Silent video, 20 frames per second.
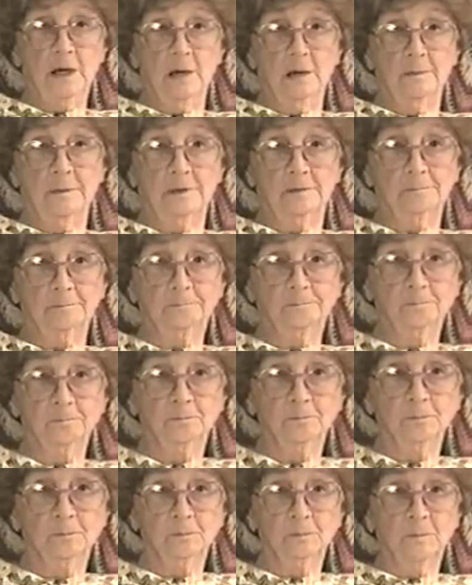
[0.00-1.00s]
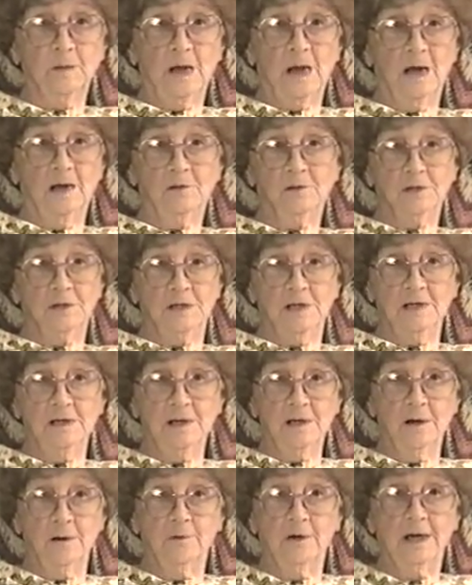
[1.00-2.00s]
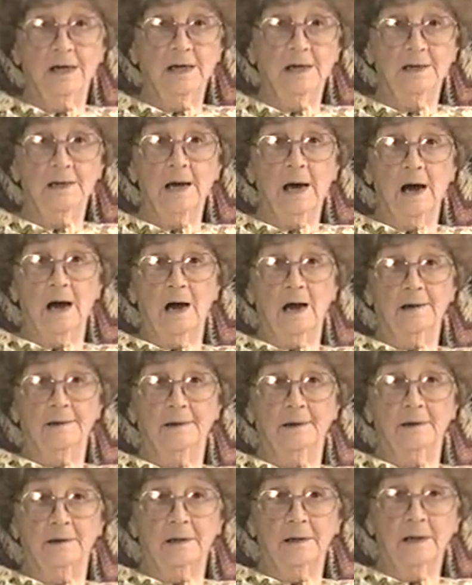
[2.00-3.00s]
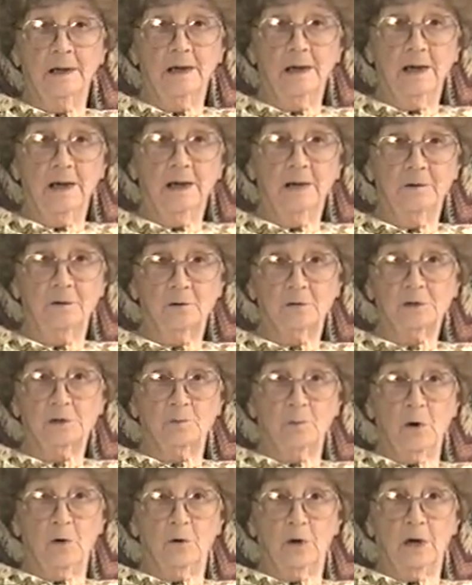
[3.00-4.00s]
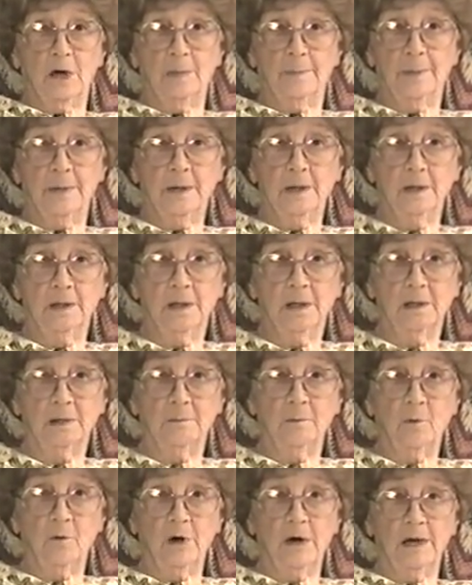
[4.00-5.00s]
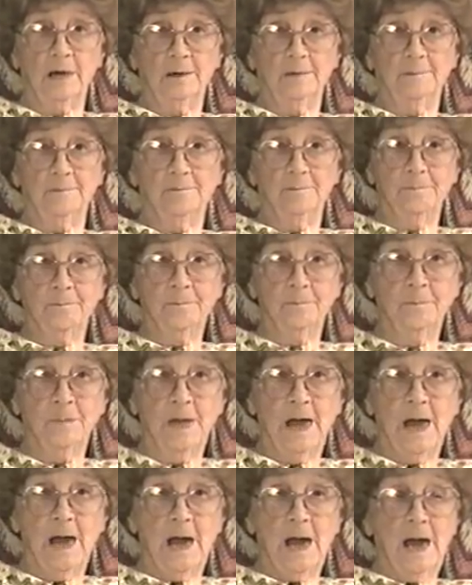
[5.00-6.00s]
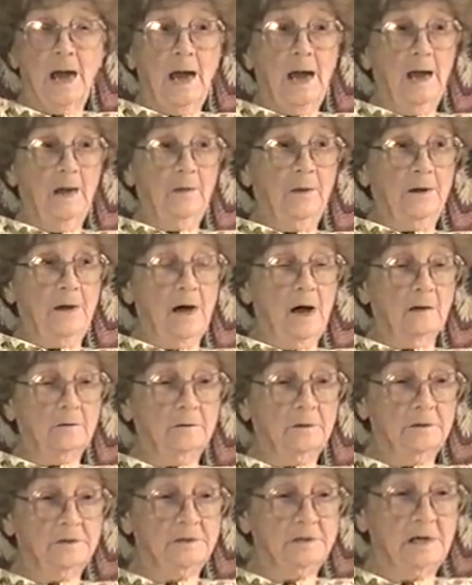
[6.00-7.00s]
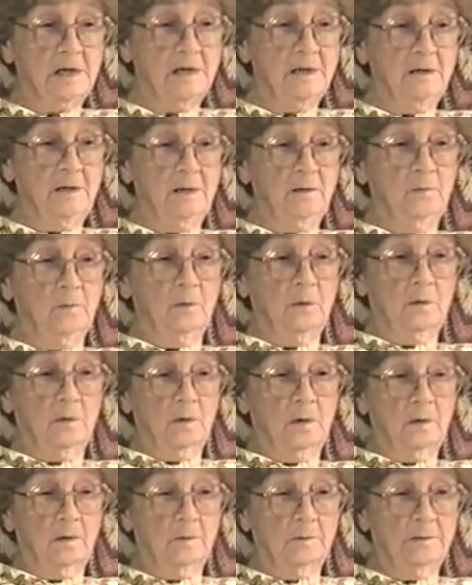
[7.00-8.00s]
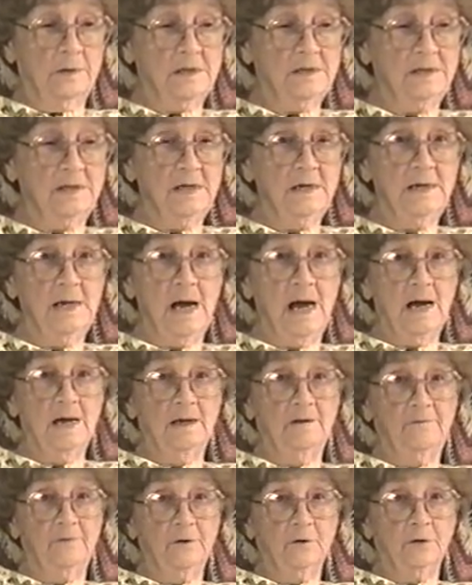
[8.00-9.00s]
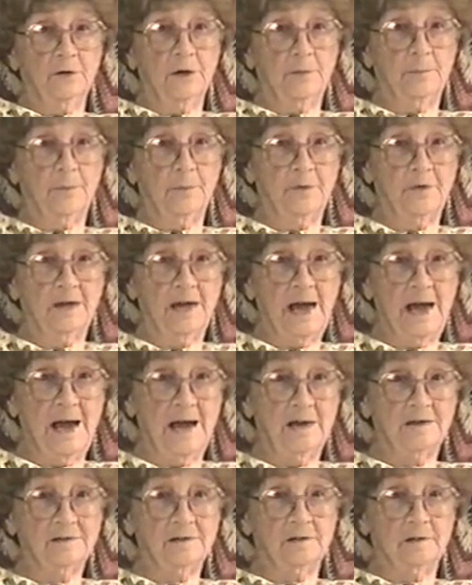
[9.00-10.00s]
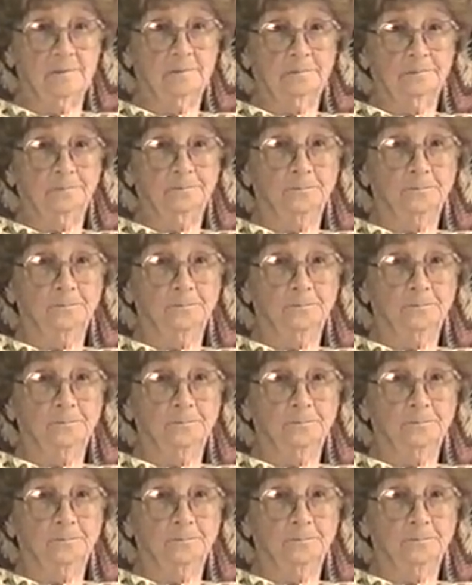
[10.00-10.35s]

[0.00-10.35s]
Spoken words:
him, and she didn't know he had died till she woke up in the morning. And the doctor said that the reason he died, he filled up with gas,